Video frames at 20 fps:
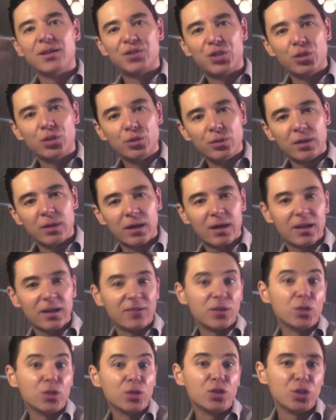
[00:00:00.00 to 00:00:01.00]
to uh,
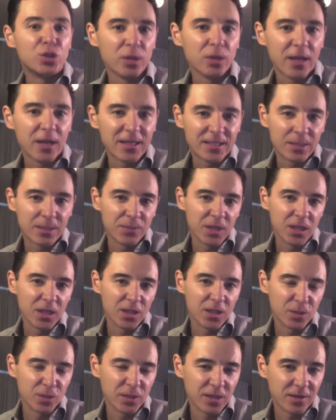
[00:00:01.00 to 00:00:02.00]
if you do like something a
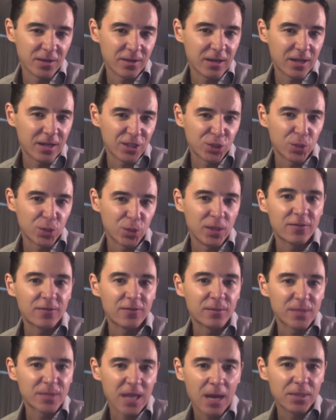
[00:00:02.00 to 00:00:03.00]
little bit uh, sweet
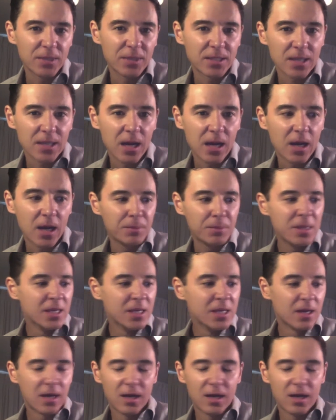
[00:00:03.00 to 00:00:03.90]
from time to time, mm-hmm.